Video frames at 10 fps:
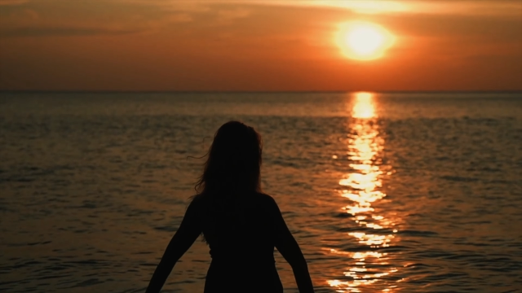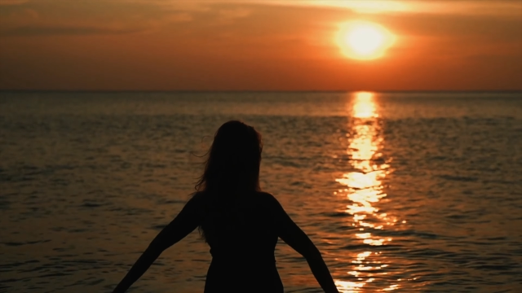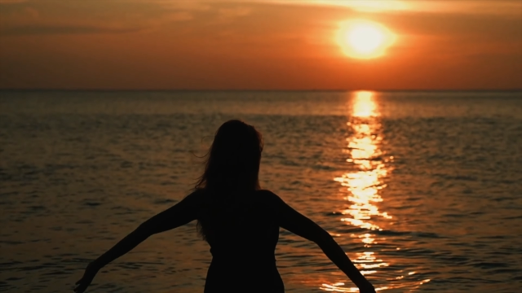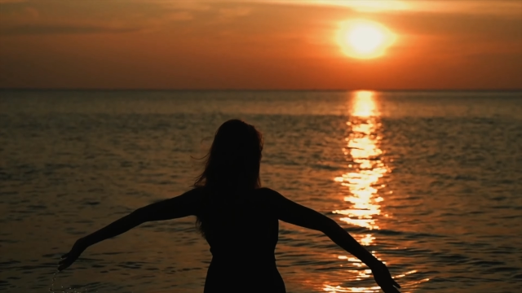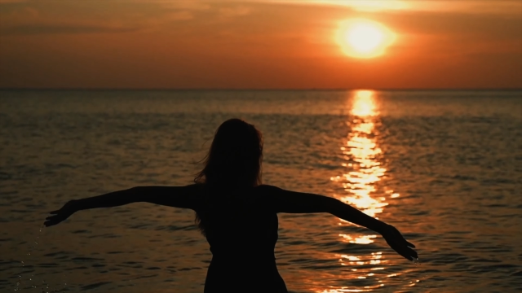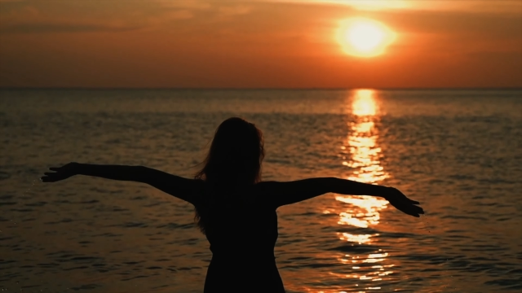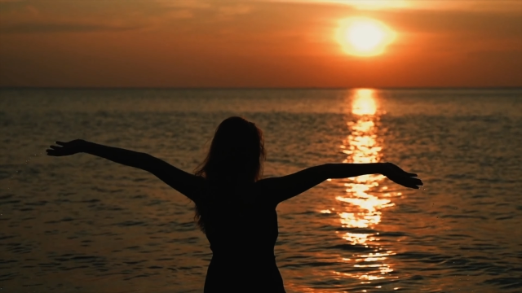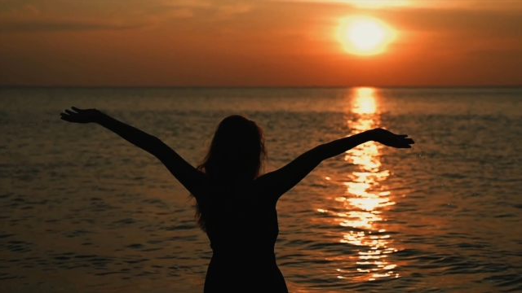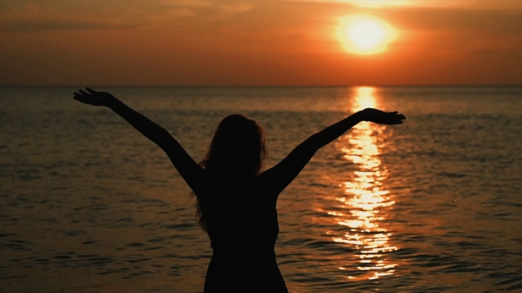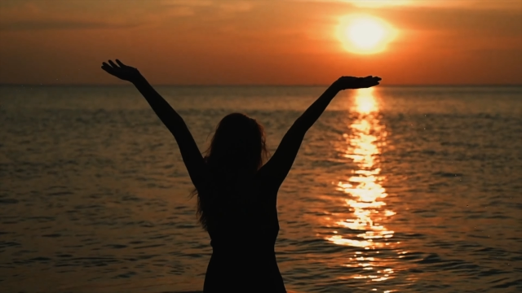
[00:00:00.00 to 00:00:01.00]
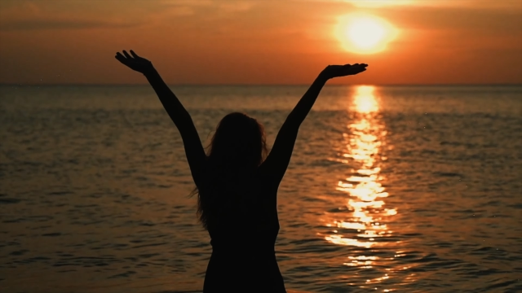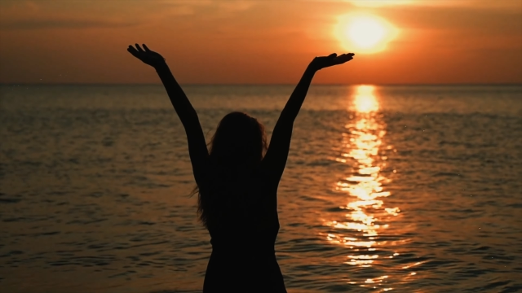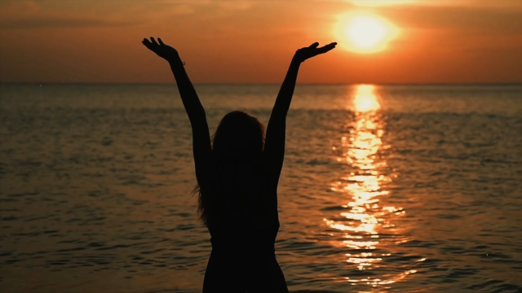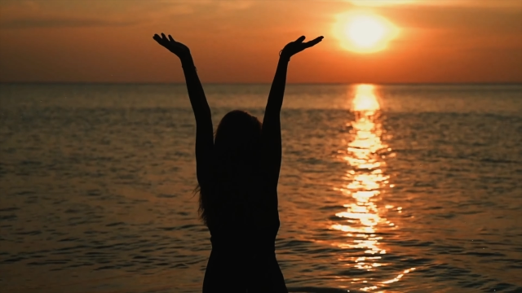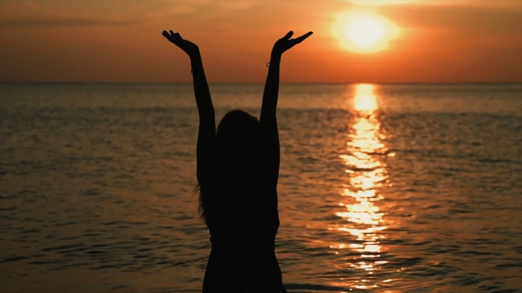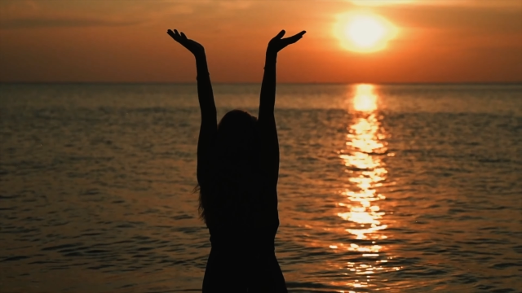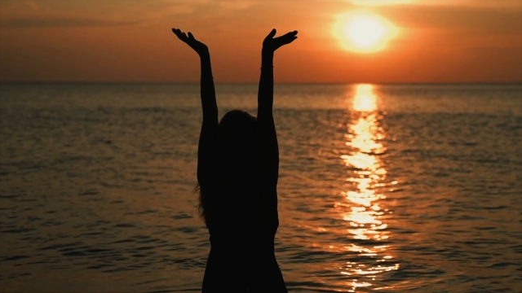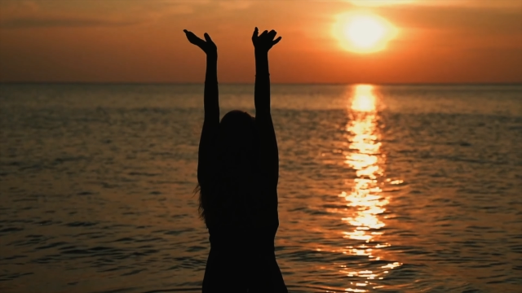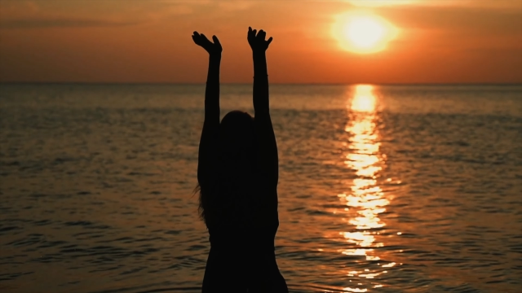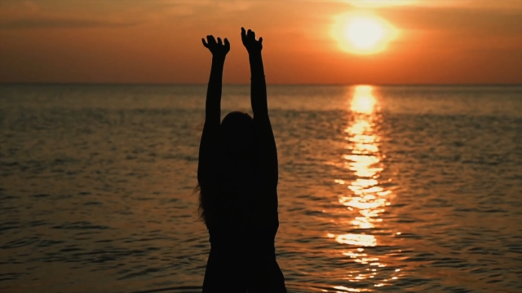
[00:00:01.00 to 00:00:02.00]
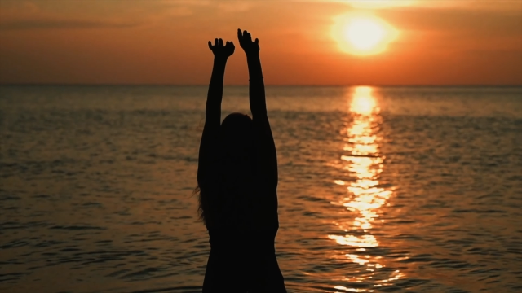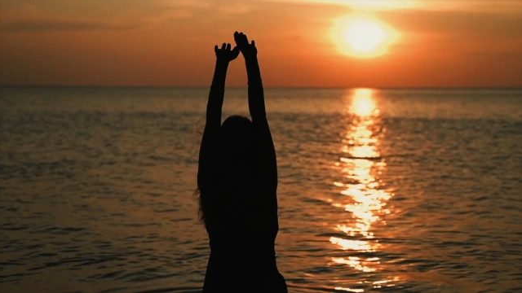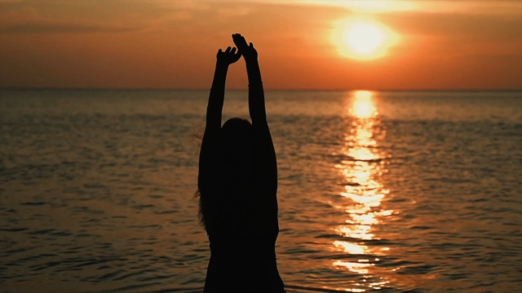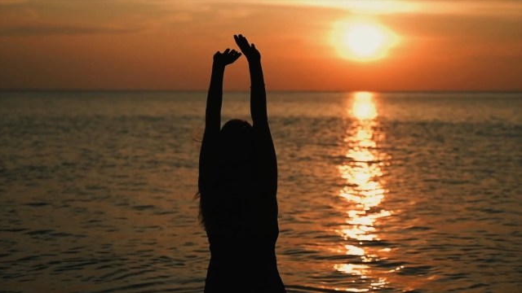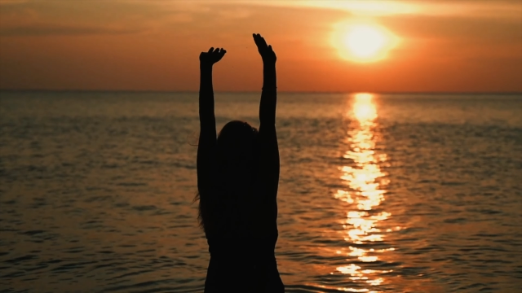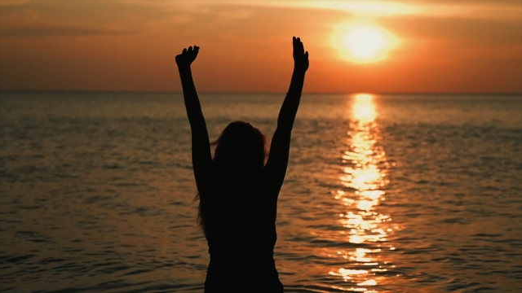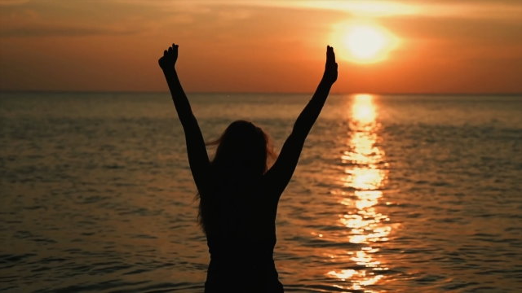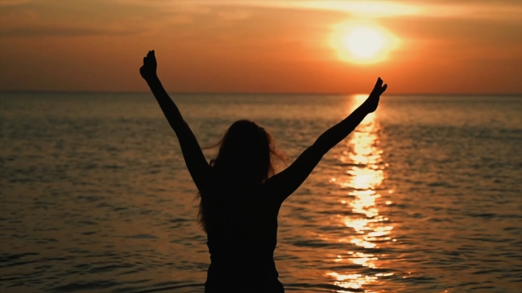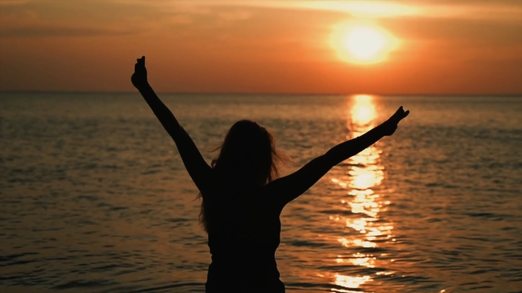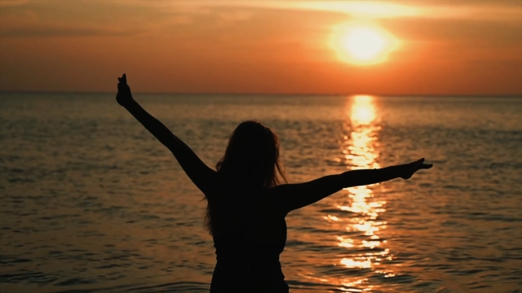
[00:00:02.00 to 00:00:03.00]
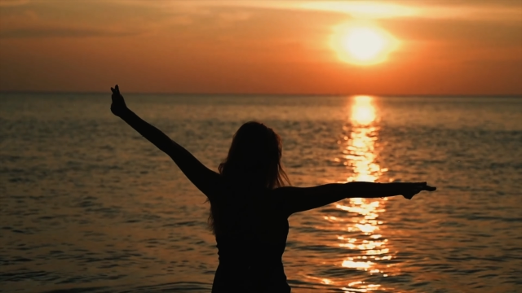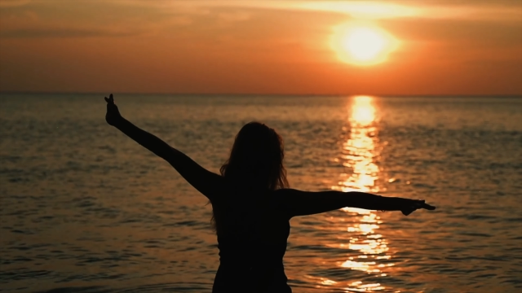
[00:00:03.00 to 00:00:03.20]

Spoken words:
No face is visible, so there are no lips to read.